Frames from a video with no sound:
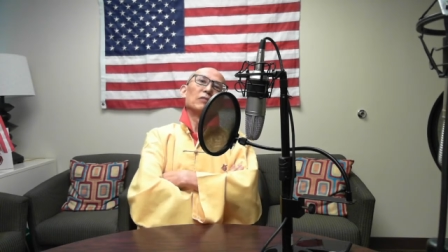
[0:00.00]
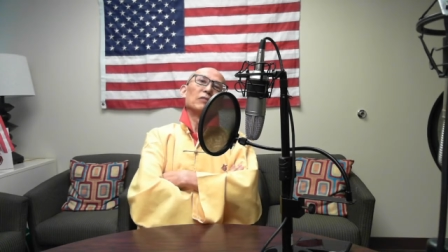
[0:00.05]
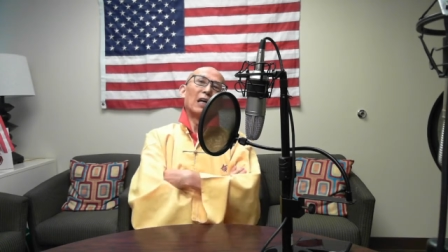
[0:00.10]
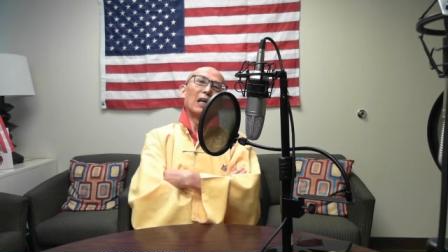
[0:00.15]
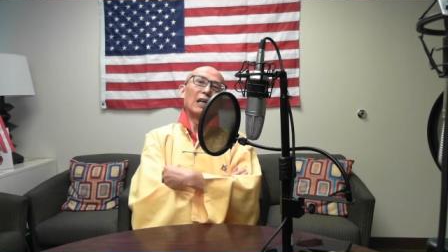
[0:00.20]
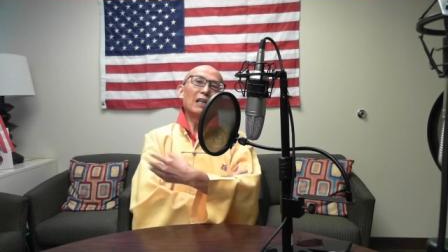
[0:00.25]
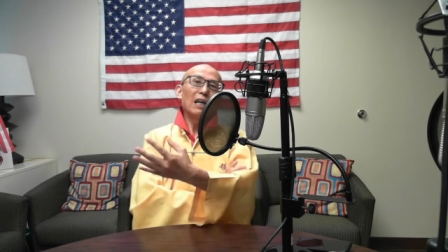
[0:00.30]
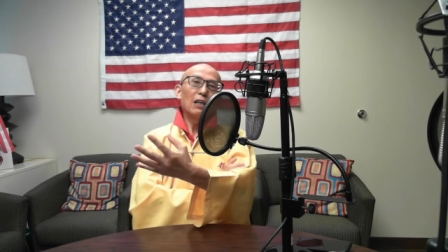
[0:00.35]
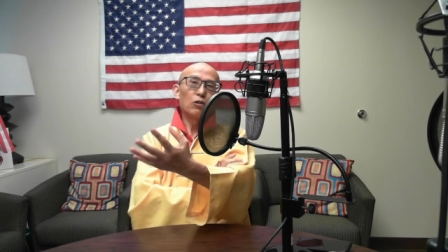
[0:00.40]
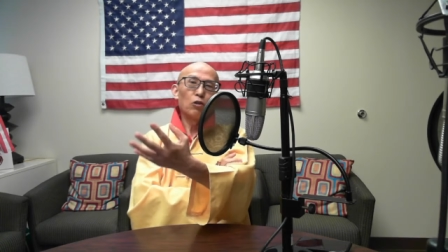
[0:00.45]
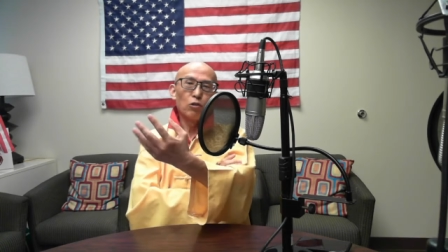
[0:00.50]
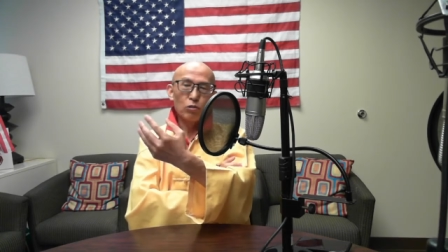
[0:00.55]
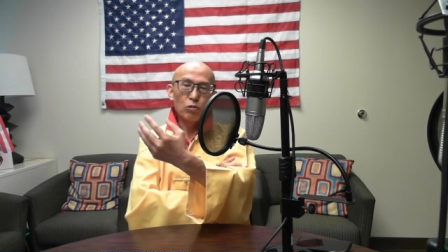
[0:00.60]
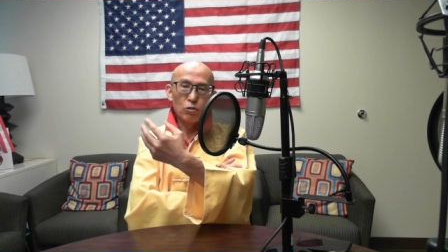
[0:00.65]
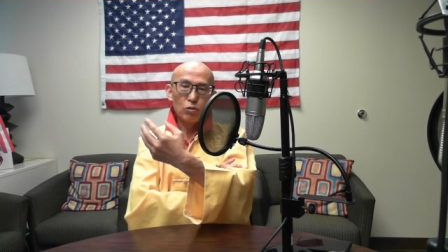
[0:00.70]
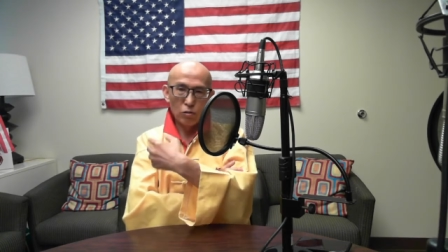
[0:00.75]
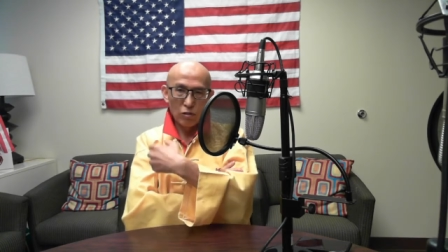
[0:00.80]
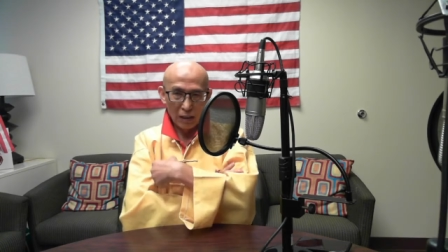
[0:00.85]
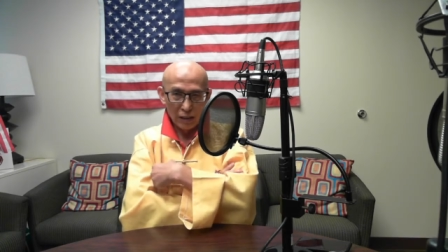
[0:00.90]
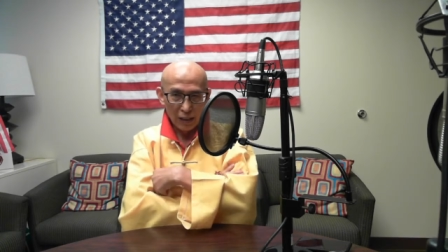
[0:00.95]
And I told
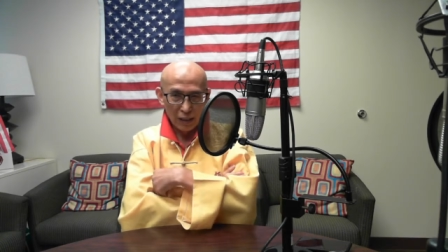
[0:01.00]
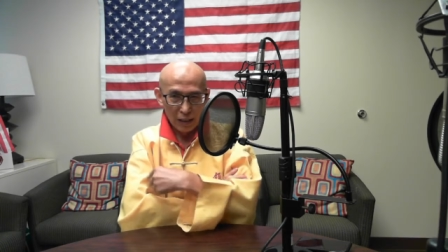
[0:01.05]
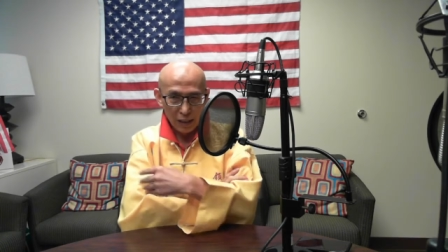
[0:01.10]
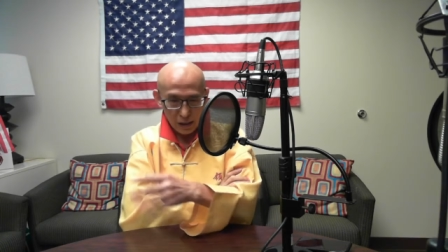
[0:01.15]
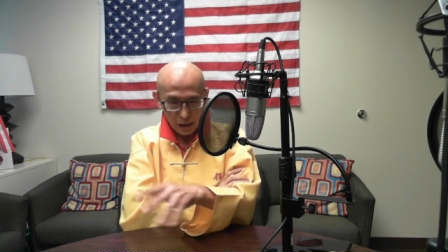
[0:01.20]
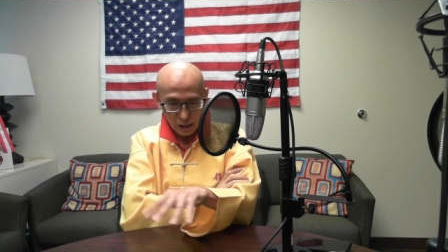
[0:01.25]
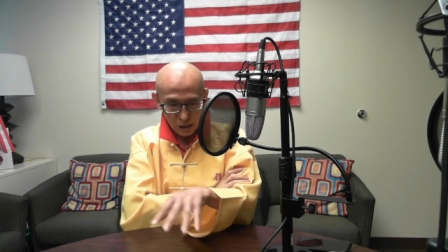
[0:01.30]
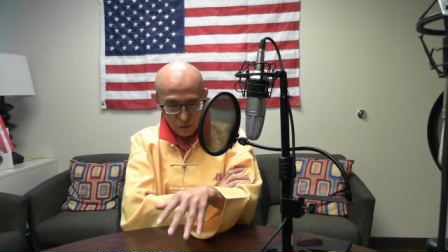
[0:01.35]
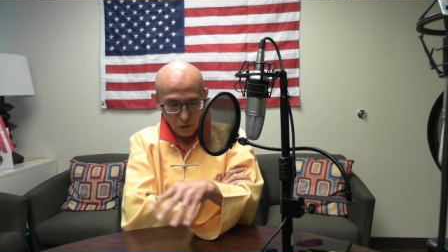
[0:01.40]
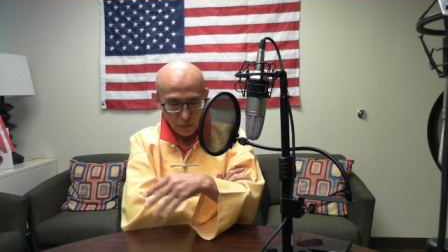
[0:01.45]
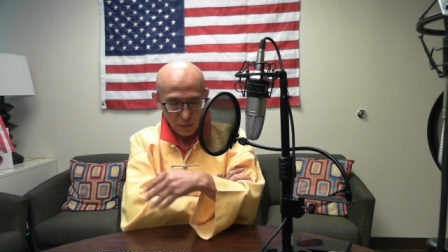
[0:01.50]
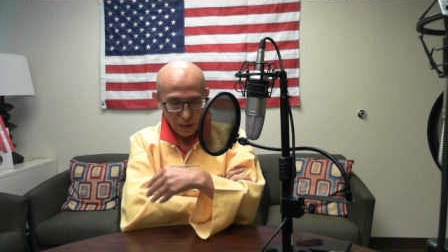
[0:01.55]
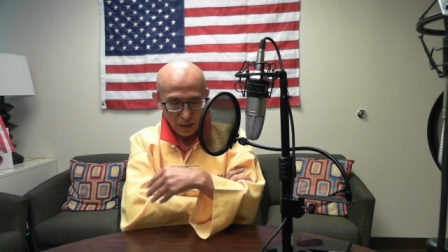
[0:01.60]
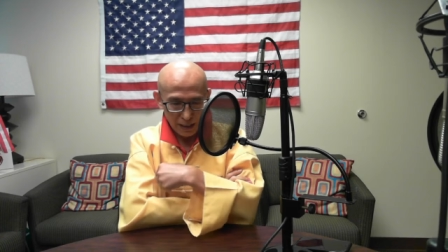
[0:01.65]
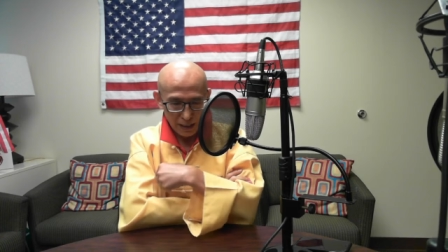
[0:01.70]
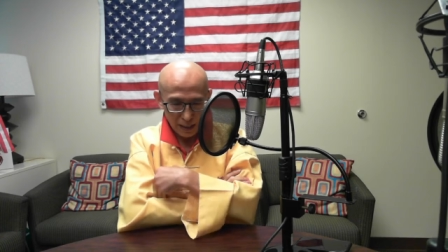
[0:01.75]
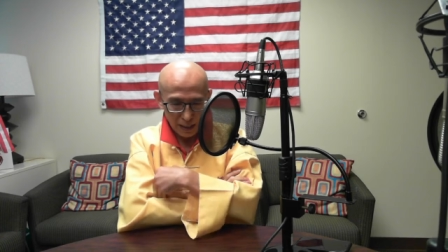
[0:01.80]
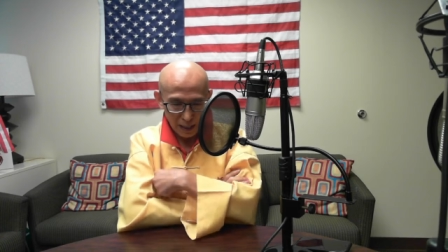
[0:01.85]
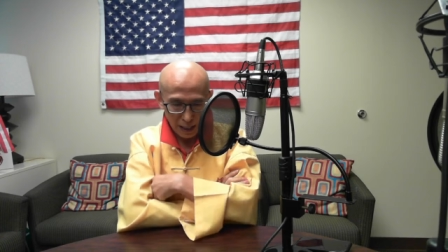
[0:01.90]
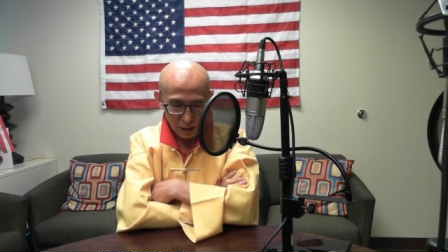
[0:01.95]
you guys, Lisa from
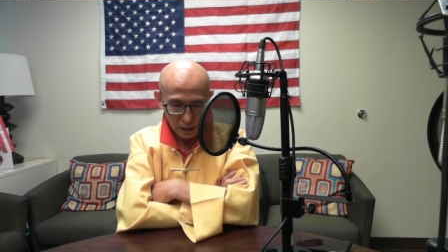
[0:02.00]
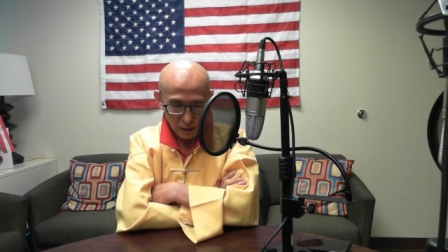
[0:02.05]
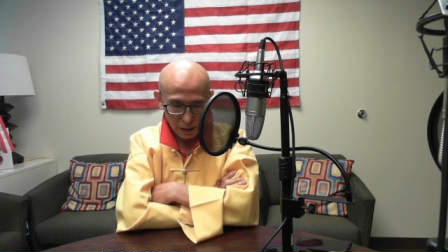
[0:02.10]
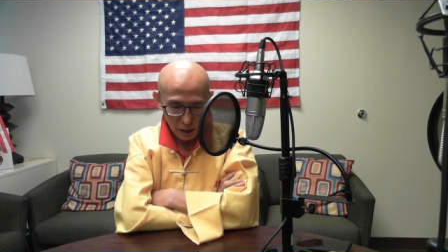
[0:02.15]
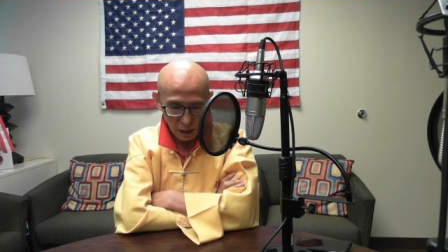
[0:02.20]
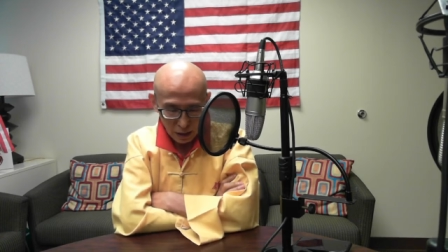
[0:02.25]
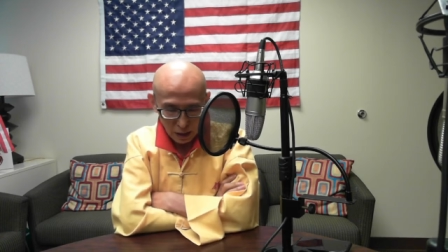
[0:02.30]
Atlanta.